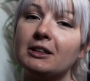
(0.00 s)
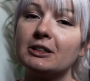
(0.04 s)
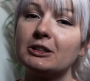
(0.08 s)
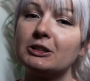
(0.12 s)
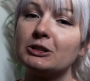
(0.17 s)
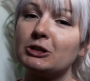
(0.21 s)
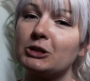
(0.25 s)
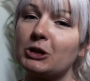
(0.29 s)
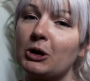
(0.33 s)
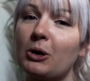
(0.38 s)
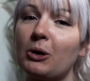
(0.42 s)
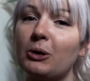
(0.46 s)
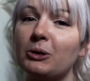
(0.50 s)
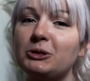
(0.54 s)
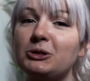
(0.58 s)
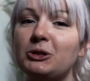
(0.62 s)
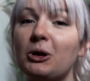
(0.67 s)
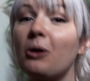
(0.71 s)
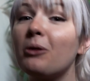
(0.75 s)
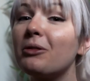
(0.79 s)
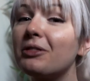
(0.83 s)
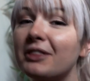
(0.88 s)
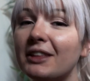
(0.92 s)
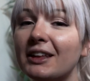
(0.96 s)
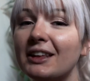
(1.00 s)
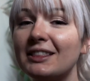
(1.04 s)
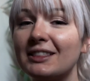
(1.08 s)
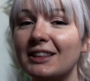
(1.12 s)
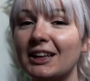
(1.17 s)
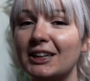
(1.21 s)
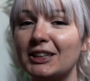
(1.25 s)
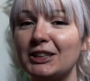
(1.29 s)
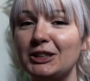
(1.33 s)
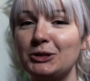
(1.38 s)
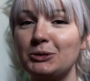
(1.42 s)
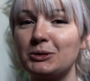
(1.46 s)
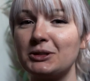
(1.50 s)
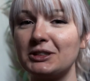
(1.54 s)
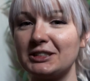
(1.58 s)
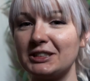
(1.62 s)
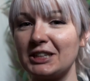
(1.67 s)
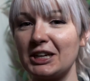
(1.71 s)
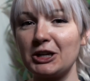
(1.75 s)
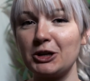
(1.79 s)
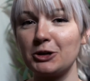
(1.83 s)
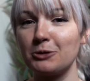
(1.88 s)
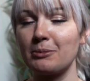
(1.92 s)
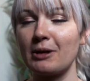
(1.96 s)
So don't think that you can
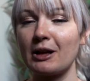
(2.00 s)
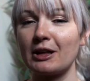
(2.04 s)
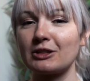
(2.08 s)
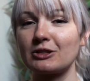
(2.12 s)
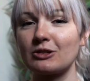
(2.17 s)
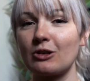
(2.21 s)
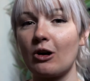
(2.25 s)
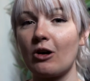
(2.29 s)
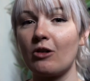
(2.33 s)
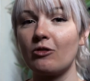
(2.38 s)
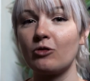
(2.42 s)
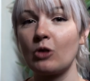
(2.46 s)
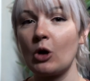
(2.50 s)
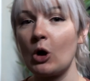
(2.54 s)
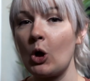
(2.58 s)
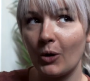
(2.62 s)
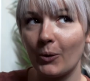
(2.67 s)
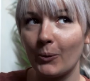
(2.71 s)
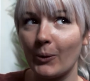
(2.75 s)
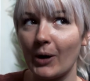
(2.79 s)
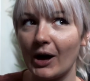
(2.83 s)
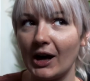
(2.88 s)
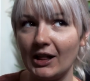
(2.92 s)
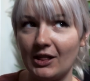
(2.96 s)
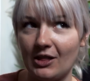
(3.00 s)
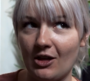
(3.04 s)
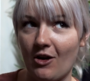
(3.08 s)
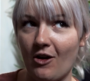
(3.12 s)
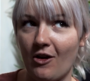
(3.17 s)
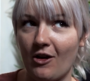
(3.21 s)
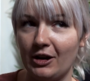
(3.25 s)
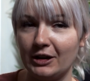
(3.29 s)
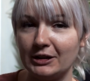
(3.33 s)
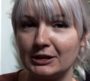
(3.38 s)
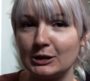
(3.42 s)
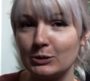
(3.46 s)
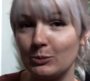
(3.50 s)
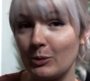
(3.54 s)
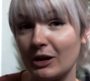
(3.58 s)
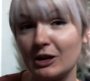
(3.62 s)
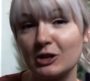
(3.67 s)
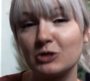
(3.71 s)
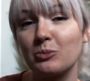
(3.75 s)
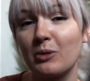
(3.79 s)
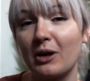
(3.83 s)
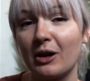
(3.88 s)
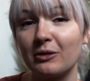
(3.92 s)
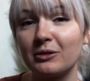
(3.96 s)
take your mask off while on
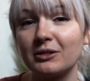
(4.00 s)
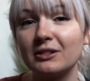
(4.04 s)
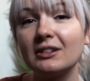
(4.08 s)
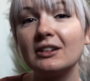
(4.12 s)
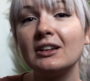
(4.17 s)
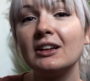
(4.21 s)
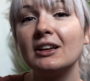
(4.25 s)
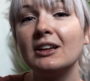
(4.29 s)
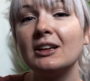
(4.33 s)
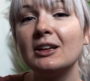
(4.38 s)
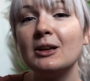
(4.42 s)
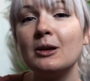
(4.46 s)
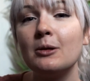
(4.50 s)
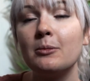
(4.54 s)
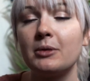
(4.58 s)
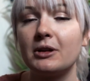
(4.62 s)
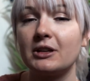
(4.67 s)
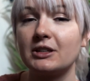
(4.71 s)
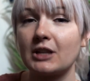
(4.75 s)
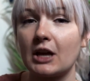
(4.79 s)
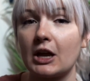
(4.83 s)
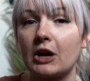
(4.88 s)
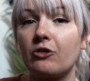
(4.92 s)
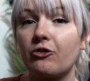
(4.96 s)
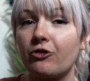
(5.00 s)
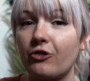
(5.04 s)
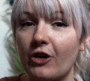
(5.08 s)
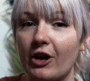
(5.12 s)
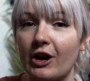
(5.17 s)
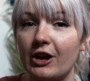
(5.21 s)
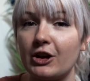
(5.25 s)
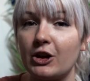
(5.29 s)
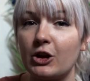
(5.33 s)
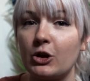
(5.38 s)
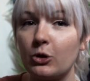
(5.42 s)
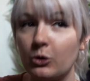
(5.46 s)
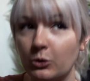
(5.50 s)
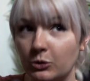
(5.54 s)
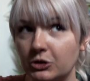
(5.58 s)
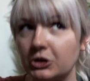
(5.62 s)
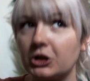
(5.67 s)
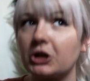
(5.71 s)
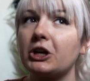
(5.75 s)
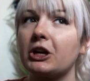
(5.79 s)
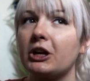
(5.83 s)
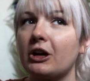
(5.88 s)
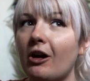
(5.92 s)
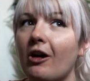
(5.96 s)
Space Mountain, because I had a friend who
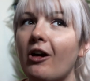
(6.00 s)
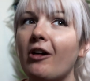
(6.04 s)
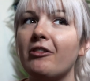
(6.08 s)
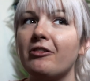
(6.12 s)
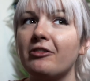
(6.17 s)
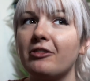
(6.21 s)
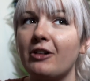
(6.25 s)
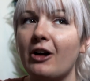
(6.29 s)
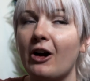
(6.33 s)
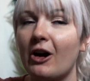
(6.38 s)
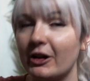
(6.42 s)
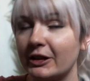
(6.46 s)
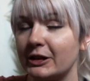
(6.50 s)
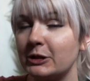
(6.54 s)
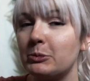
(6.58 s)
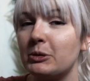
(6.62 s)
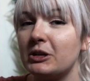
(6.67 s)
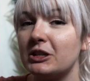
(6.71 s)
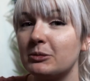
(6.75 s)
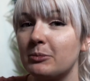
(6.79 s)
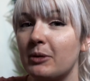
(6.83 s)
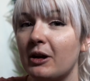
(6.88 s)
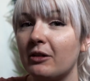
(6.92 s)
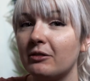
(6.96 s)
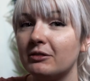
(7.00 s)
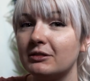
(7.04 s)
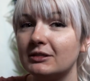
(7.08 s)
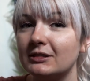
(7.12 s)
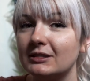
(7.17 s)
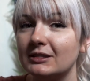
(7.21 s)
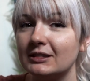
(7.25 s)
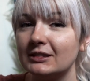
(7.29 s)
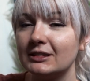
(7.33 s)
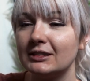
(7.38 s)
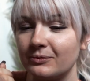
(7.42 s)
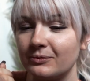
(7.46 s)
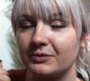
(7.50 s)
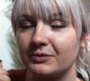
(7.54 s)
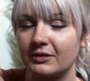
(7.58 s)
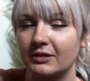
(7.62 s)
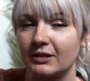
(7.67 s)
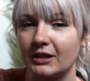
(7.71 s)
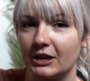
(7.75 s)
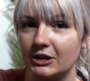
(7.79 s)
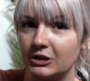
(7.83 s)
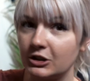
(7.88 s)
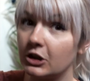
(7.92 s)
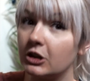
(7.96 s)
took it off on Space Mountain.
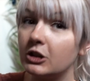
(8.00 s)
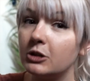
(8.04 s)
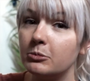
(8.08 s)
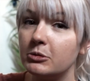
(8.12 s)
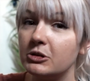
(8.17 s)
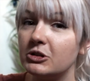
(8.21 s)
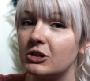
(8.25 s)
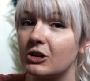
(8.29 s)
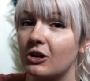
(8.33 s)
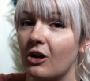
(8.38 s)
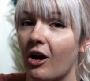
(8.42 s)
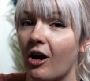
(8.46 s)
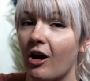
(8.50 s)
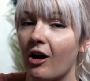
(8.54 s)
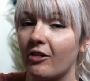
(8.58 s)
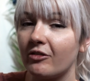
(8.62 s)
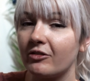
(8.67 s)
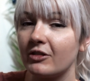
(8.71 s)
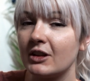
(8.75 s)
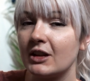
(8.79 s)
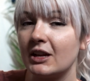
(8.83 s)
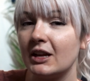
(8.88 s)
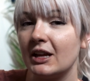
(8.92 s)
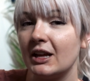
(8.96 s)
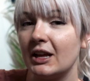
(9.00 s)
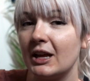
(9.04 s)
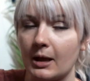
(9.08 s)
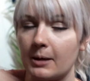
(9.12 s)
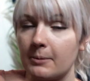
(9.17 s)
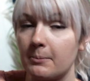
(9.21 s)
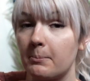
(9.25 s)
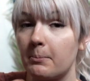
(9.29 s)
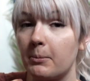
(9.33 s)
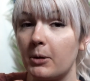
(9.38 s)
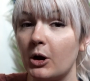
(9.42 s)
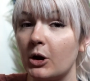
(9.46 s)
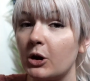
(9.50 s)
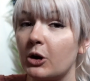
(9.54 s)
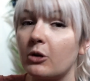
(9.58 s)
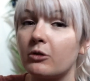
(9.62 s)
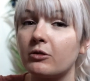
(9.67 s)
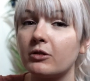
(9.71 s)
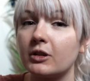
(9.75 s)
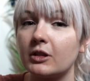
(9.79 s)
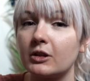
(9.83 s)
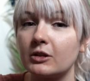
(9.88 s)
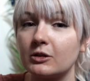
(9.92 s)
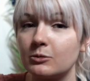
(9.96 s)
They turned the music off and put
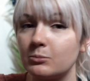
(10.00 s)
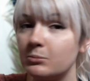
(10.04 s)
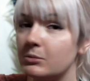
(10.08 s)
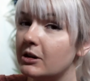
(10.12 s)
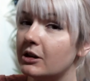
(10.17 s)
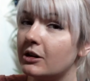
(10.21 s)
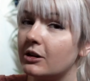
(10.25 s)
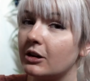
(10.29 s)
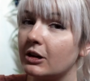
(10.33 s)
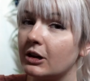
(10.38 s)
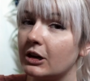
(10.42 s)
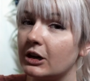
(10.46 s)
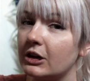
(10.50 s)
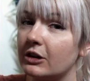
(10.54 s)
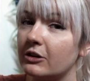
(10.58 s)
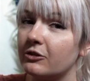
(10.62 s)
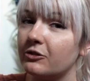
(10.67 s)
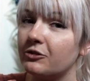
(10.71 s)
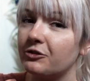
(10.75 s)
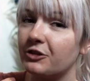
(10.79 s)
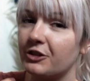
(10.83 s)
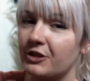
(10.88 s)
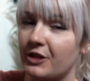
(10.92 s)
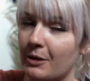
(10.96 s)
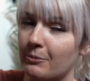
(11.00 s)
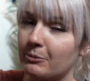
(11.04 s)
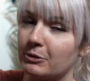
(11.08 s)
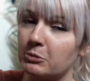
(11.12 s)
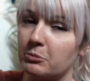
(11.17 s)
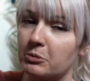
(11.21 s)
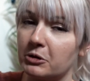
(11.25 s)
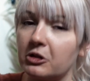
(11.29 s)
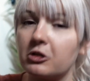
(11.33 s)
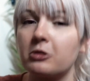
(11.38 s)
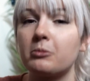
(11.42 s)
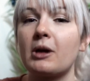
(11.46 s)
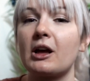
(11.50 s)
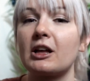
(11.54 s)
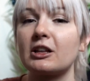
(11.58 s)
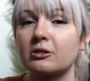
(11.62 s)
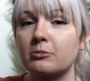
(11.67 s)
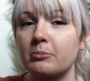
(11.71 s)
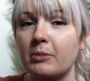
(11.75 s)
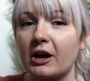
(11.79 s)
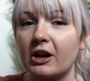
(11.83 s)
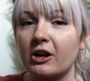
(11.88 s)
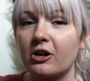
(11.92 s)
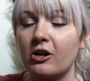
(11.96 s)
over the speaker for them to put their mask
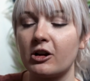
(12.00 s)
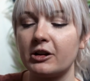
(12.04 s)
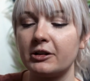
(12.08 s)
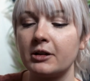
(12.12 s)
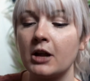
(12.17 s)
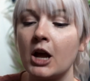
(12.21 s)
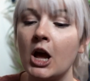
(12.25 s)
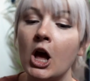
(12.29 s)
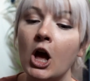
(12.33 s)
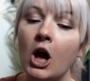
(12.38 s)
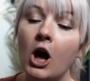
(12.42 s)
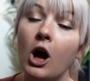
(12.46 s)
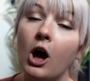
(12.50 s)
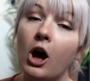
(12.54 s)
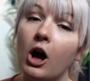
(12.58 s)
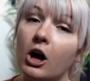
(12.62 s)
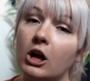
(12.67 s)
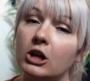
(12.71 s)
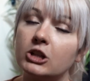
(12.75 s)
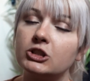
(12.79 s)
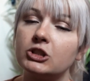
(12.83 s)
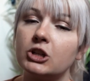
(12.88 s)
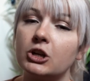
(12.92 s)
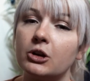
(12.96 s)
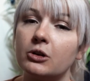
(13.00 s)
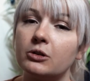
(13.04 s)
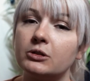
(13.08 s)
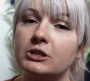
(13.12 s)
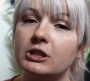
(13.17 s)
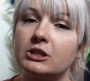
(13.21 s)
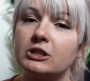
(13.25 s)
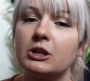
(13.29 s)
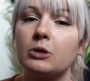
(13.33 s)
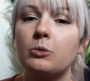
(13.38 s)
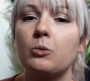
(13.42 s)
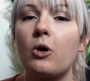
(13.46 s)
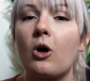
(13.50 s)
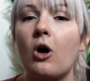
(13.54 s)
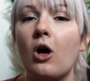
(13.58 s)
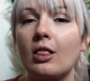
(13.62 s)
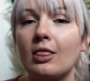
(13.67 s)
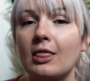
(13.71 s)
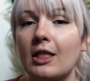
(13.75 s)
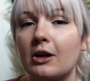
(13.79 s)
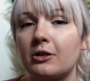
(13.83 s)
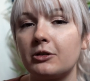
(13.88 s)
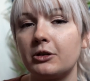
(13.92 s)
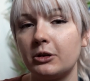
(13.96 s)
back on. Also, Disney won't
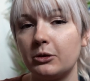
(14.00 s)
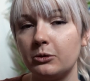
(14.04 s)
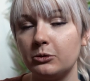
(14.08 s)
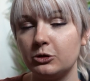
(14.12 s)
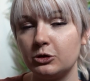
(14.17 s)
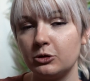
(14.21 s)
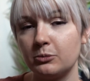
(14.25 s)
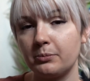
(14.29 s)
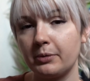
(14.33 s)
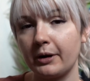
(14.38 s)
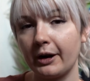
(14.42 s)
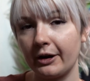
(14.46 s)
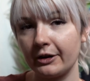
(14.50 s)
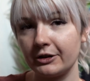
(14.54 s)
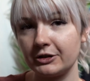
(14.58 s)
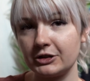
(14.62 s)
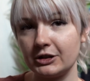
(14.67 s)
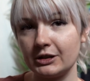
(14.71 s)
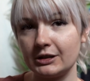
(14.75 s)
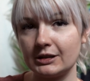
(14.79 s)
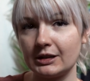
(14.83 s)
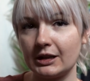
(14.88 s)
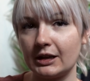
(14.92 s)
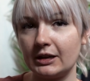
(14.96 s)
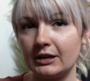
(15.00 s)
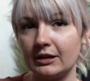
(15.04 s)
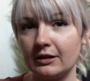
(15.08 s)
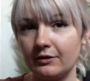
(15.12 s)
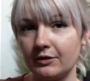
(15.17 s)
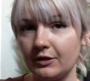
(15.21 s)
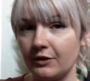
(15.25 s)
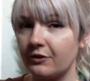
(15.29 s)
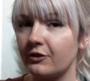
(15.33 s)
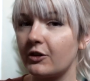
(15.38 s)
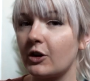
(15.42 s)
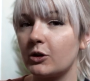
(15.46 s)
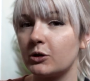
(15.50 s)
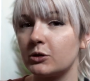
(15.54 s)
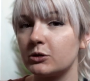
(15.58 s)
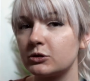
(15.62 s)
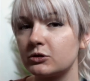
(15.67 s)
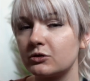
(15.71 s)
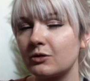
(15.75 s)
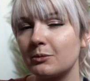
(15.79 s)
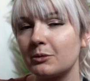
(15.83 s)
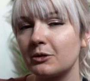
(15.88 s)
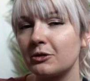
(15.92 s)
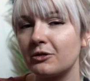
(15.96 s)
allow you to purchase any of the photos
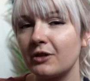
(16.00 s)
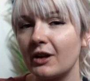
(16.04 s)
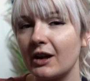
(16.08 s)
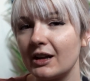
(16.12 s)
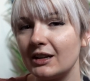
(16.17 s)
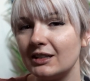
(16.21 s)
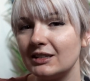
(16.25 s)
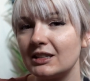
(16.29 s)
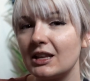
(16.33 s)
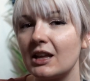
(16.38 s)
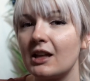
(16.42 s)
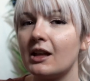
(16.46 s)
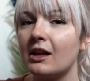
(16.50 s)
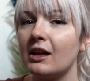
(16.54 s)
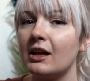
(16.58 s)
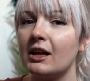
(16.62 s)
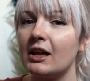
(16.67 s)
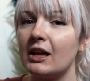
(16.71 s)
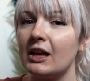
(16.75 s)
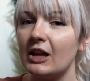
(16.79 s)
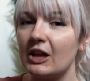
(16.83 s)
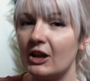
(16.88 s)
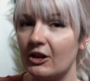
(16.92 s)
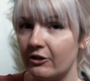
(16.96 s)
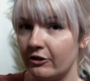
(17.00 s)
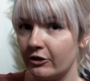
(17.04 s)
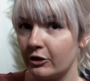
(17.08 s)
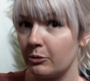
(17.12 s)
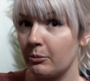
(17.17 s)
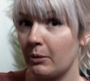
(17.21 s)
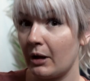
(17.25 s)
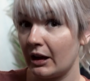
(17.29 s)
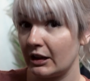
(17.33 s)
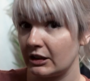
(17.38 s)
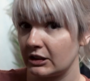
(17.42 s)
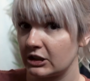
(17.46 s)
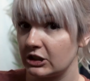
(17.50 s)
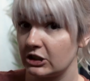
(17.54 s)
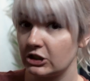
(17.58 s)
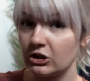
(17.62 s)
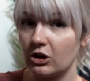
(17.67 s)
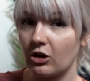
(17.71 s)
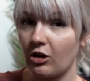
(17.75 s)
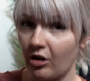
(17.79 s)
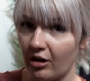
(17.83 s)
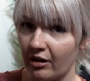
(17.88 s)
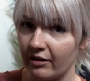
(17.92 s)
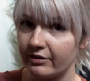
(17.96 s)
from the rides if your mask is
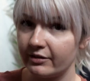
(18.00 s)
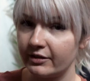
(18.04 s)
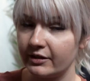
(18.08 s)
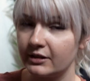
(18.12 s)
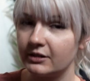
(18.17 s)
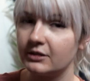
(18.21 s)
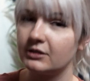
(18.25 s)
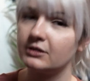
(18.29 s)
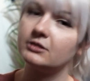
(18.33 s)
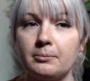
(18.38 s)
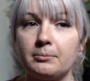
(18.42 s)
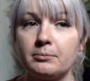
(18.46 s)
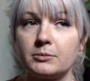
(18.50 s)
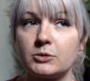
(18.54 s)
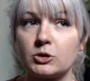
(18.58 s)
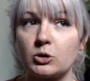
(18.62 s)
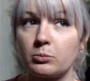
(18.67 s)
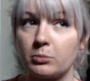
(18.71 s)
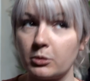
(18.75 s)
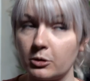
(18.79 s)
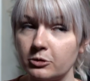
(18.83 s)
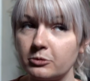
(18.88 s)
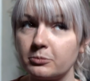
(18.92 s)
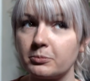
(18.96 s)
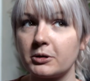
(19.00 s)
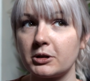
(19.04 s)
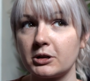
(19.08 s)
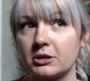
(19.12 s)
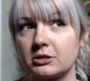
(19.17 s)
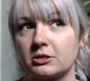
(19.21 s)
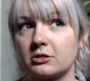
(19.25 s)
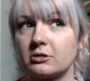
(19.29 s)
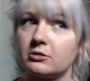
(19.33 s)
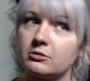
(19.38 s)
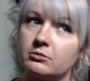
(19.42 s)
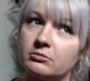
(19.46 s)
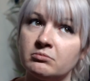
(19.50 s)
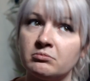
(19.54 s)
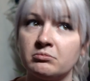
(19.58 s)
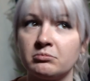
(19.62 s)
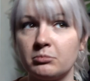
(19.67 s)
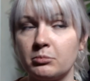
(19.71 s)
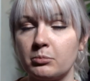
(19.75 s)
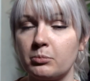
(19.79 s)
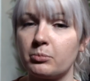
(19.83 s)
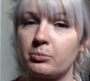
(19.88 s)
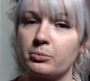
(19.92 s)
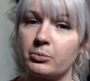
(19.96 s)
off. So both parks are
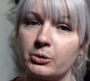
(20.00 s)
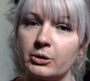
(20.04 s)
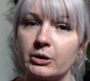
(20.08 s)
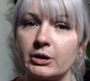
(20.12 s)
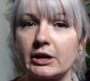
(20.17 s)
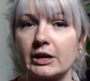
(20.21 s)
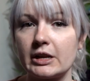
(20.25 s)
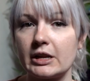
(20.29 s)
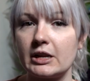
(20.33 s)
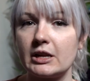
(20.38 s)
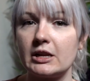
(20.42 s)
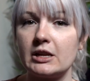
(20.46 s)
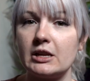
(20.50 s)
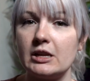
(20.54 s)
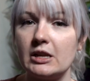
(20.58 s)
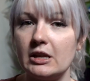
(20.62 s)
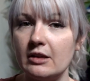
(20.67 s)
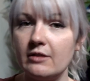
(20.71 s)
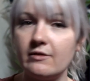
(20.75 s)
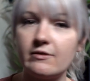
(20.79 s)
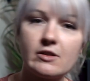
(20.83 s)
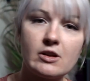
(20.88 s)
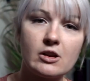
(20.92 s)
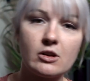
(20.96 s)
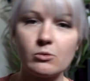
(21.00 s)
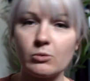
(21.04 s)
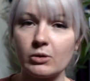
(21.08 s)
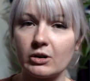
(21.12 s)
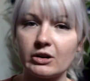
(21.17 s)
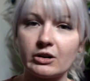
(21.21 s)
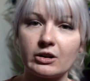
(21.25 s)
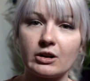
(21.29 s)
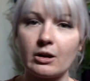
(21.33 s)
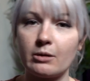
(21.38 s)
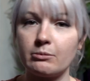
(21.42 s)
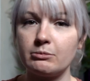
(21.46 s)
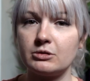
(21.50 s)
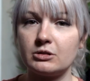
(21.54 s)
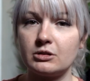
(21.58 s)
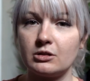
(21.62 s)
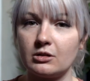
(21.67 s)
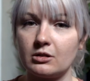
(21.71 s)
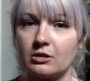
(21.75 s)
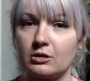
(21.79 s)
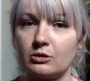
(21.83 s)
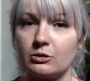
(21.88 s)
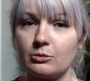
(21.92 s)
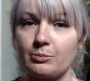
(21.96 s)
pretty even when it comes to
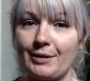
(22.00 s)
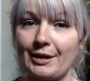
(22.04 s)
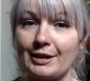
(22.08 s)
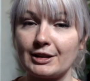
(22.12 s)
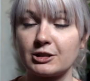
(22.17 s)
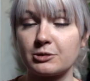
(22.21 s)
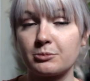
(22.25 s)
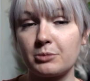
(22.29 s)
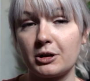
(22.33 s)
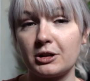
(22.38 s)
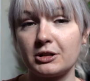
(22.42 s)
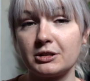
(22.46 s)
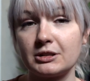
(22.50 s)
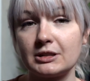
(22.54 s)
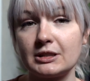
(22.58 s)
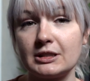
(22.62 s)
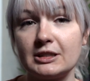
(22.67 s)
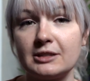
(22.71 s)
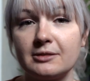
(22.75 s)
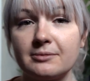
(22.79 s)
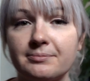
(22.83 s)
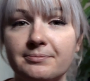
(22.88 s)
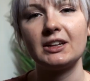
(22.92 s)
this mask policy.